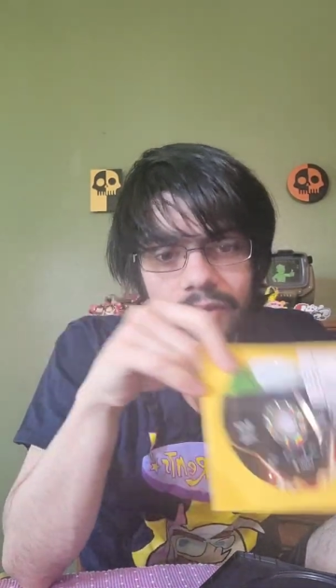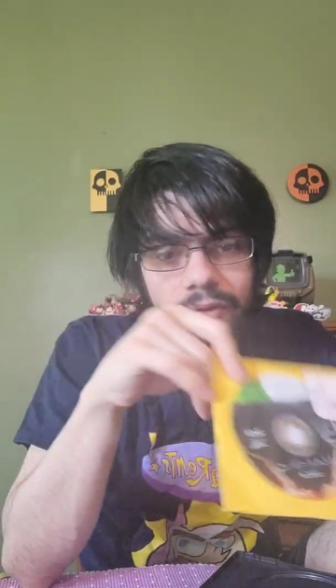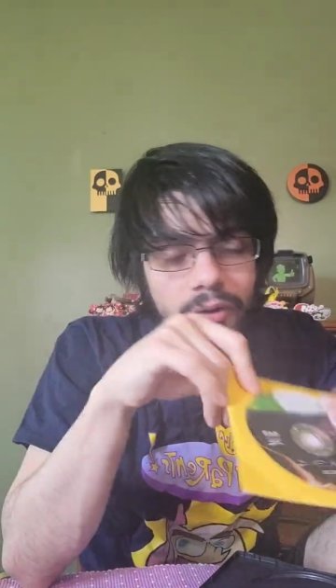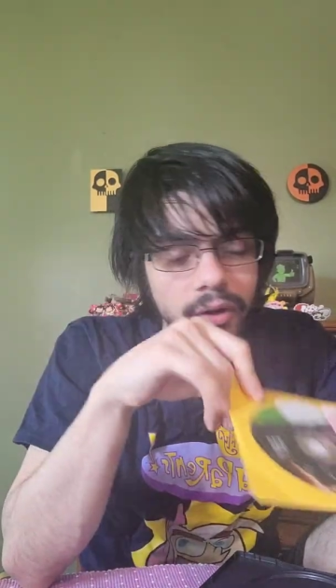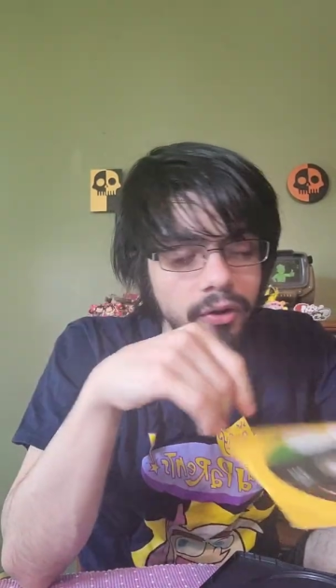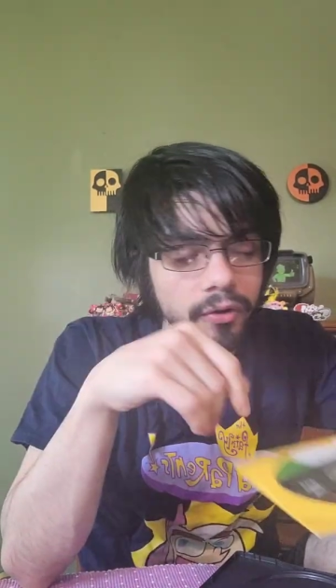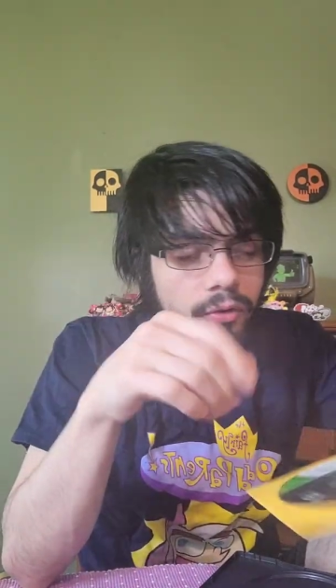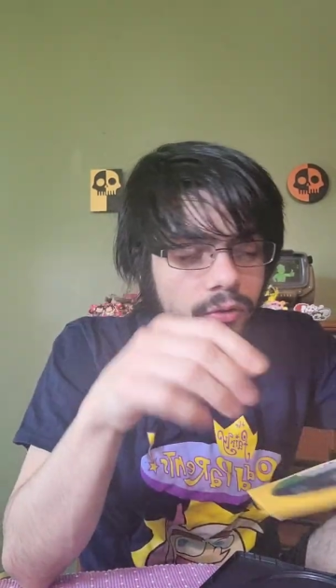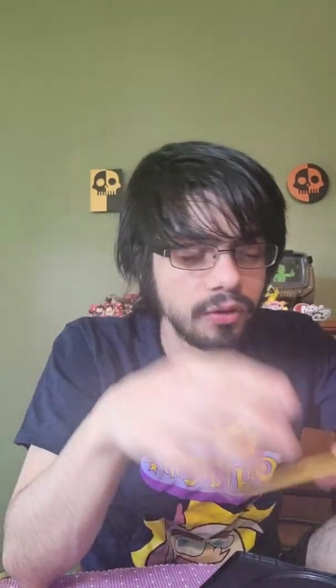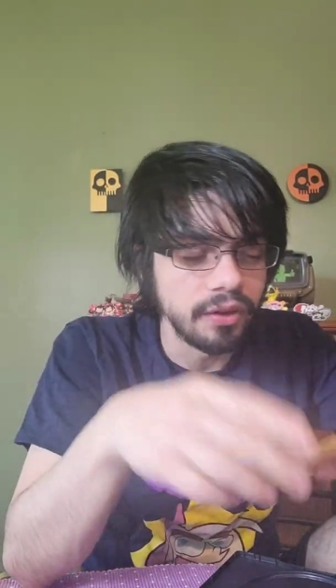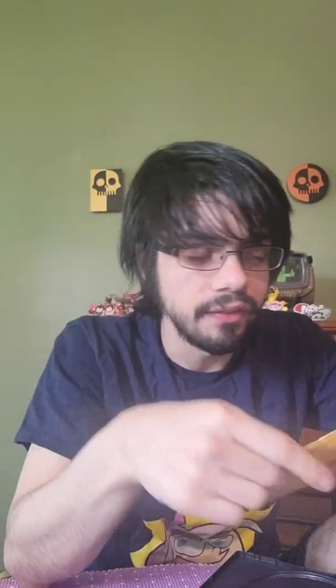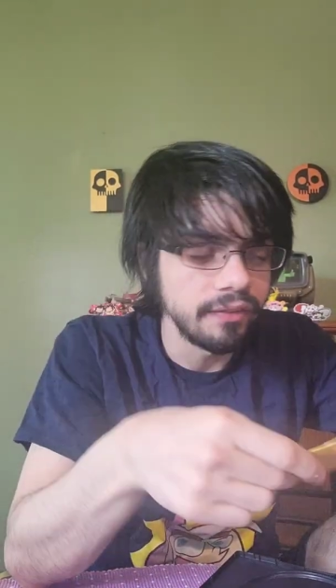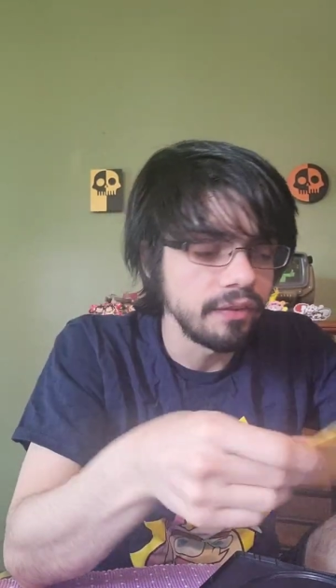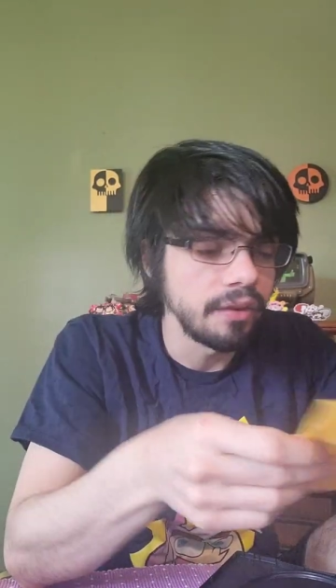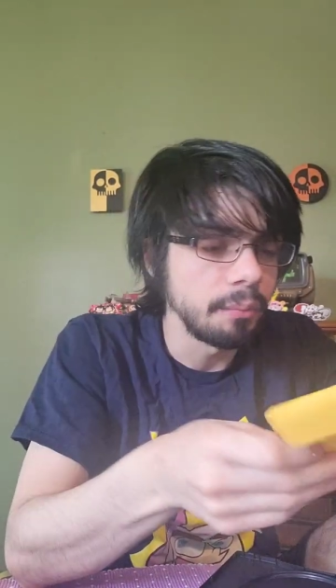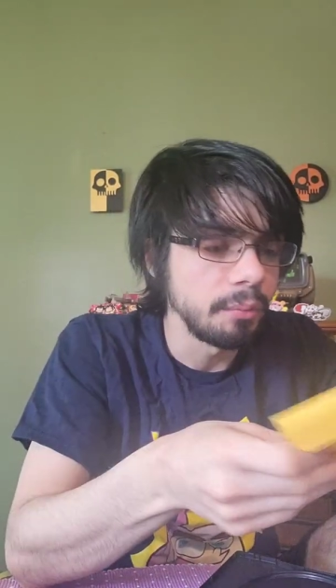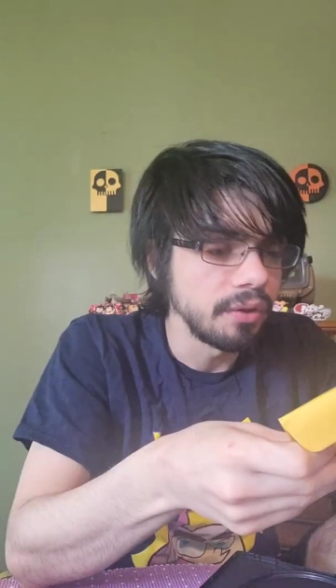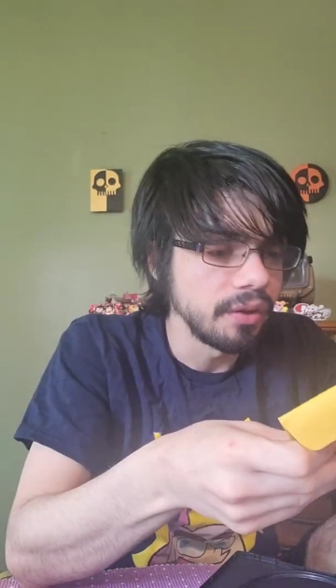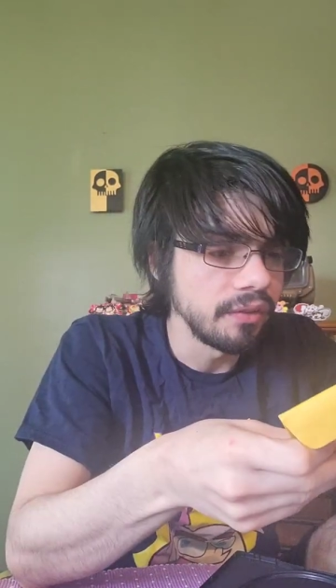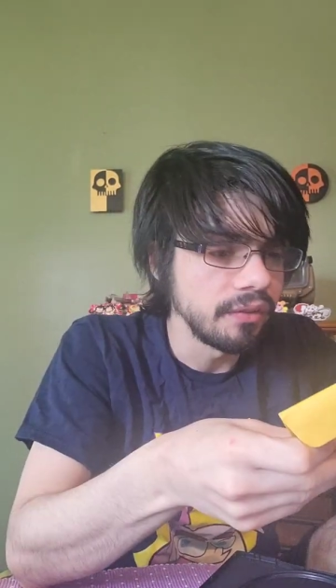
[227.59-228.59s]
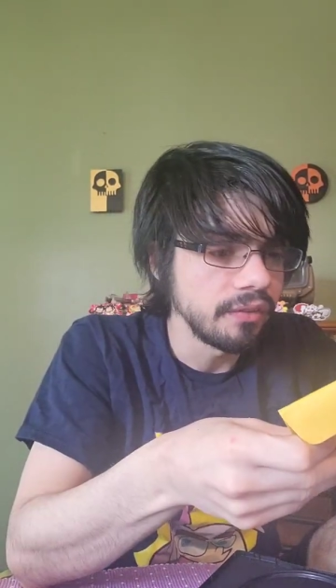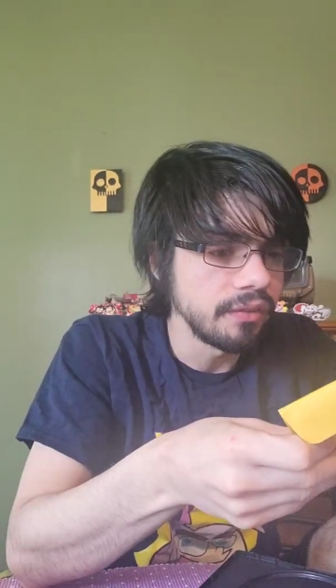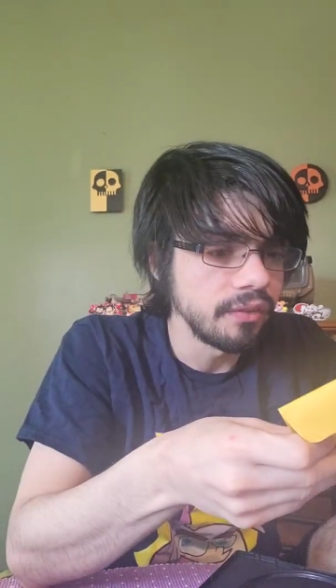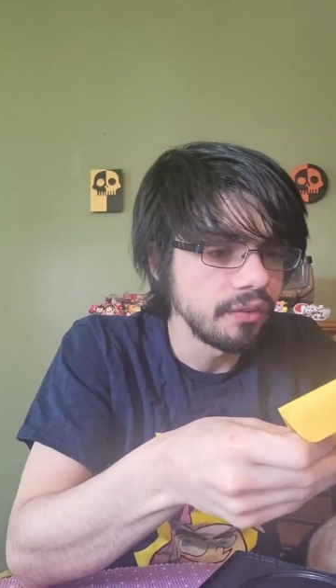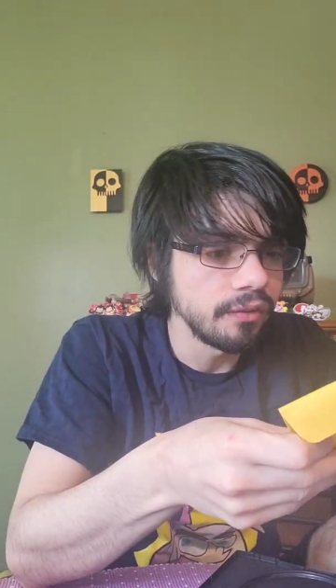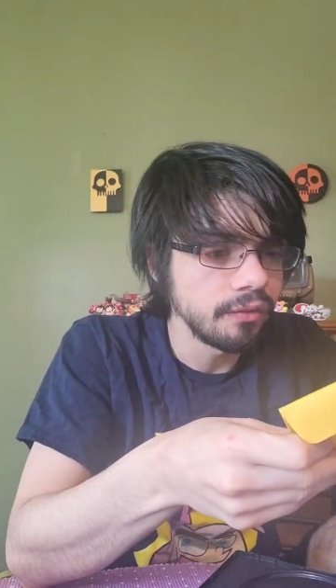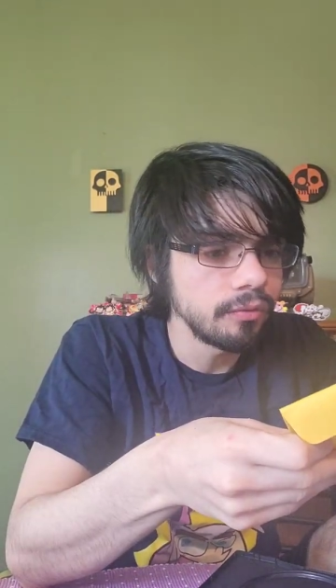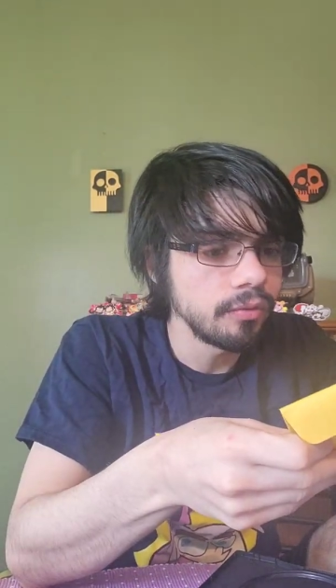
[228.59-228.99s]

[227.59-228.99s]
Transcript: So they sent me this disc